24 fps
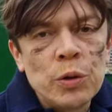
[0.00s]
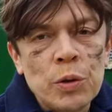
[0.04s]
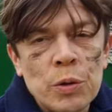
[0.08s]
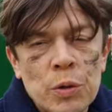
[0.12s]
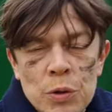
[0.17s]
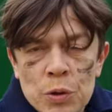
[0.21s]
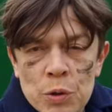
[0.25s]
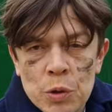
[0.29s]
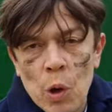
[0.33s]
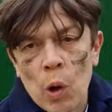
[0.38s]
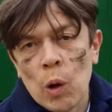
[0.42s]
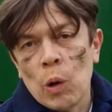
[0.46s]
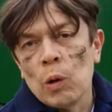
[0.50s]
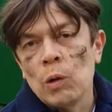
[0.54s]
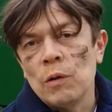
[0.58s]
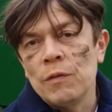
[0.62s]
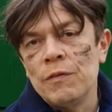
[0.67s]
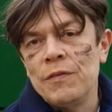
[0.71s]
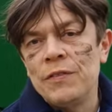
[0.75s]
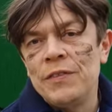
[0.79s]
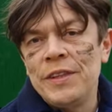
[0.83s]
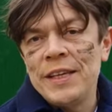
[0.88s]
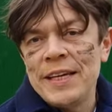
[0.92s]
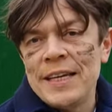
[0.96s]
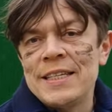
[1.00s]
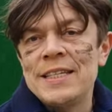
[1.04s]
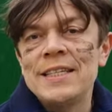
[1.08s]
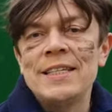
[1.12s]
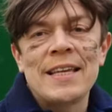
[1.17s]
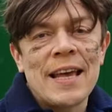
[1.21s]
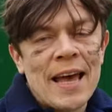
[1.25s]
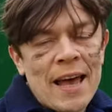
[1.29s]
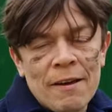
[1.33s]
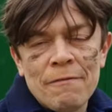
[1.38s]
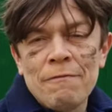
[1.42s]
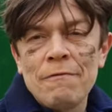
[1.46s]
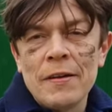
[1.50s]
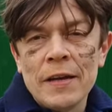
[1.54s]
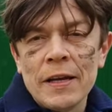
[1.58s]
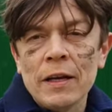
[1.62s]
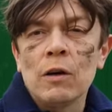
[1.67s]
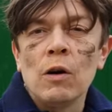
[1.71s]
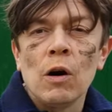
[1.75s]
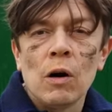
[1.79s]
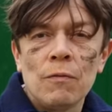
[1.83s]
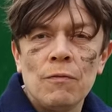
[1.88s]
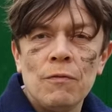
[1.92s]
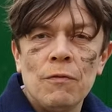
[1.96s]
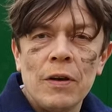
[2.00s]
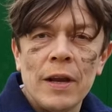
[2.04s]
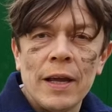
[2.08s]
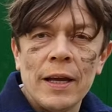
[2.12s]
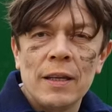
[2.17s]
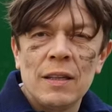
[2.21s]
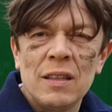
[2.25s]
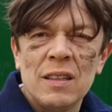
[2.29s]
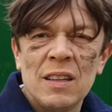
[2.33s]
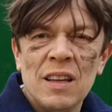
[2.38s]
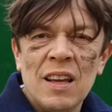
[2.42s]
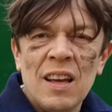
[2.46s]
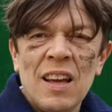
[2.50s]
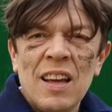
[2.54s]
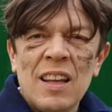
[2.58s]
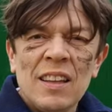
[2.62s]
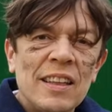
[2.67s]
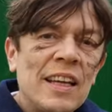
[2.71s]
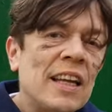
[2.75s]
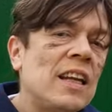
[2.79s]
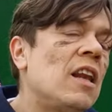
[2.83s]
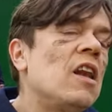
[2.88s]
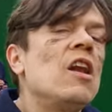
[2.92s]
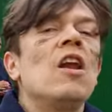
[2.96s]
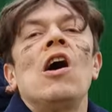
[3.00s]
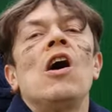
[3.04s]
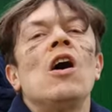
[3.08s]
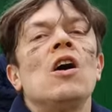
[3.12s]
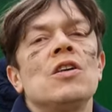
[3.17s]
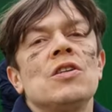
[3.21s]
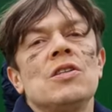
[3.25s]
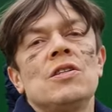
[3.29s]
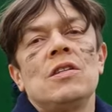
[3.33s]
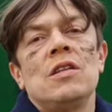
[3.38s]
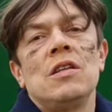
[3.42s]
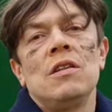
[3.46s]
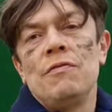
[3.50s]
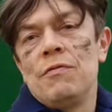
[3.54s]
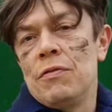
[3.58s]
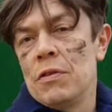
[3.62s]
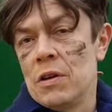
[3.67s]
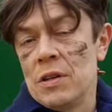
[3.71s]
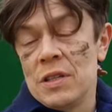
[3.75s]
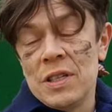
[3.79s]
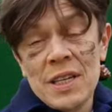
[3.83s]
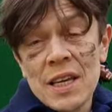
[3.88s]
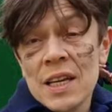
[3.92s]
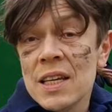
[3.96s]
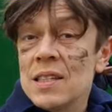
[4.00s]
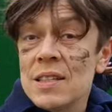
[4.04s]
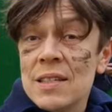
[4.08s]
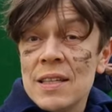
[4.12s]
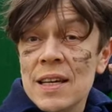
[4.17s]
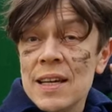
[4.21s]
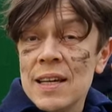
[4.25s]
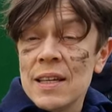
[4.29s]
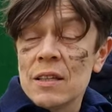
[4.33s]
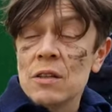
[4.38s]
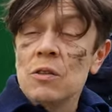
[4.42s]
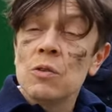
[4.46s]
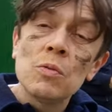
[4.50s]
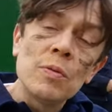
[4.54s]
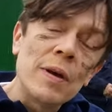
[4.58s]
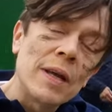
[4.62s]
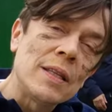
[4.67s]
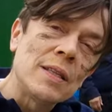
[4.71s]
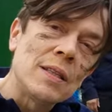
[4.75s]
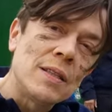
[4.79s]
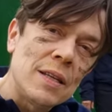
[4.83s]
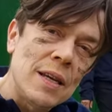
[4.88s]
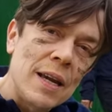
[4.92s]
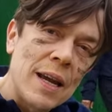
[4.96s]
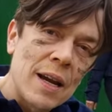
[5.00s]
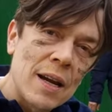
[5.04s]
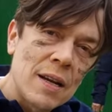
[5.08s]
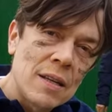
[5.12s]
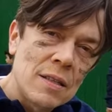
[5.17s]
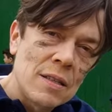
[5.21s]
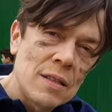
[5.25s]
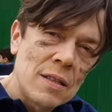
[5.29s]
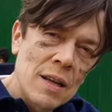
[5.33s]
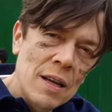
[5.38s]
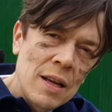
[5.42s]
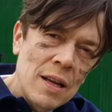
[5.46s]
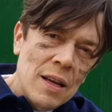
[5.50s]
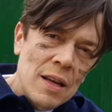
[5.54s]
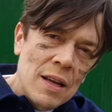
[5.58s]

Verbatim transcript: you solve this effing conflict that lasted for 16, 20 years?